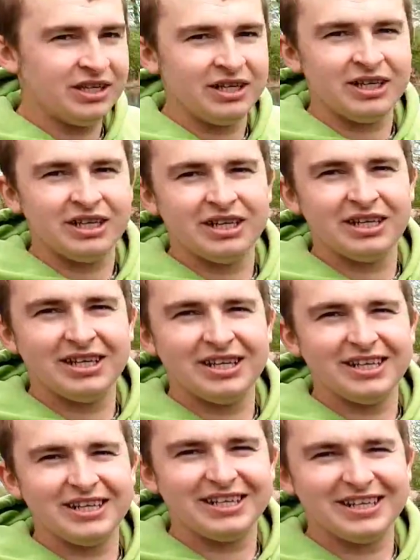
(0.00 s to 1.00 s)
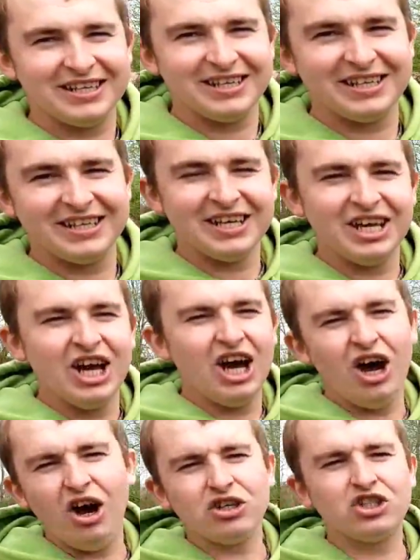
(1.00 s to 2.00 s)
Remember, you judge a session
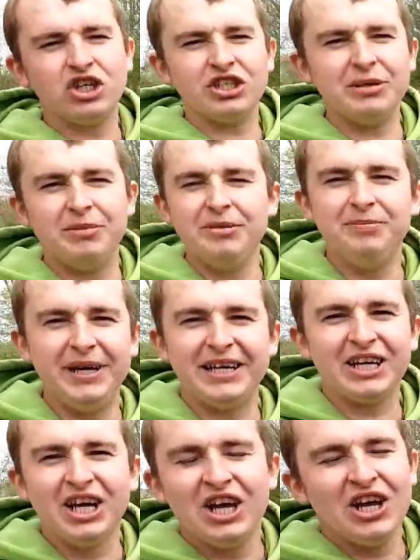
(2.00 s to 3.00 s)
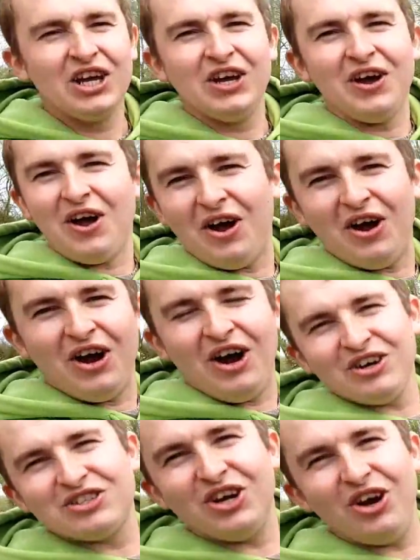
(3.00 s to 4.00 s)
on how big the
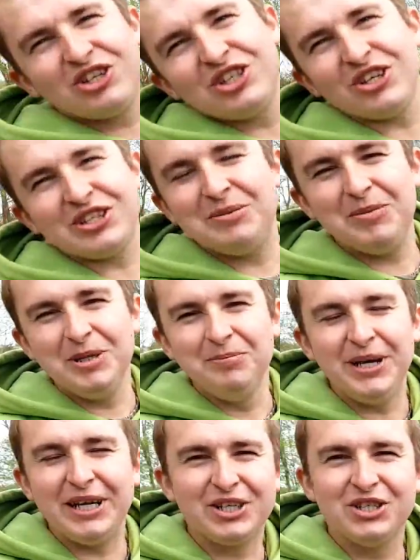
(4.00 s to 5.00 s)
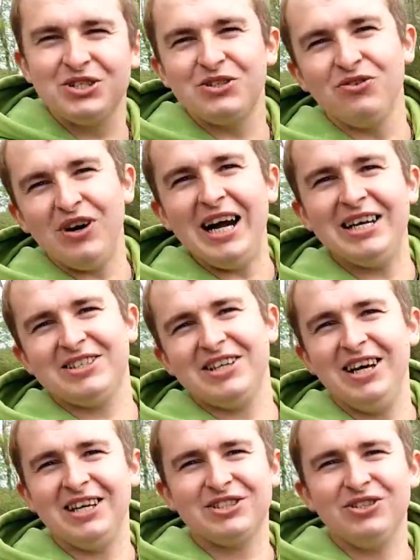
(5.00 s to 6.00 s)
pyramid is. I chucked them in the bin because the rats
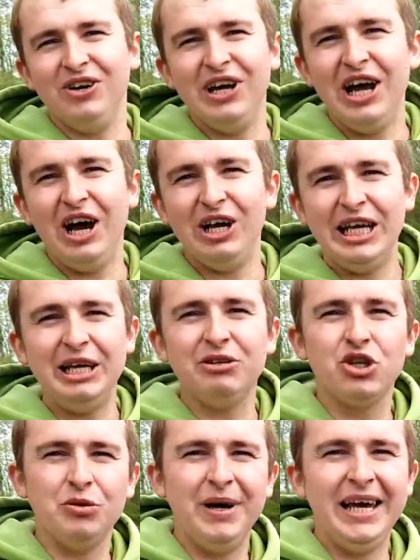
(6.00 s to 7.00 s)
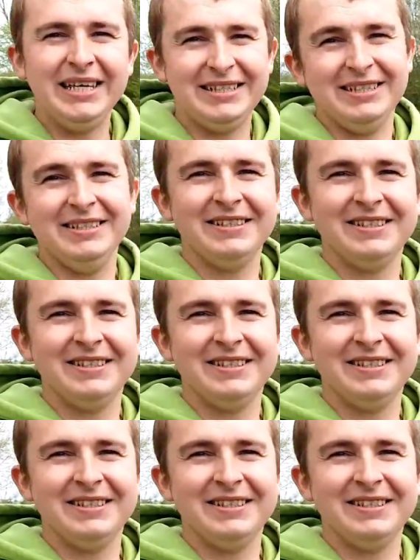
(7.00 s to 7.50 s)
last night. I doing my head in.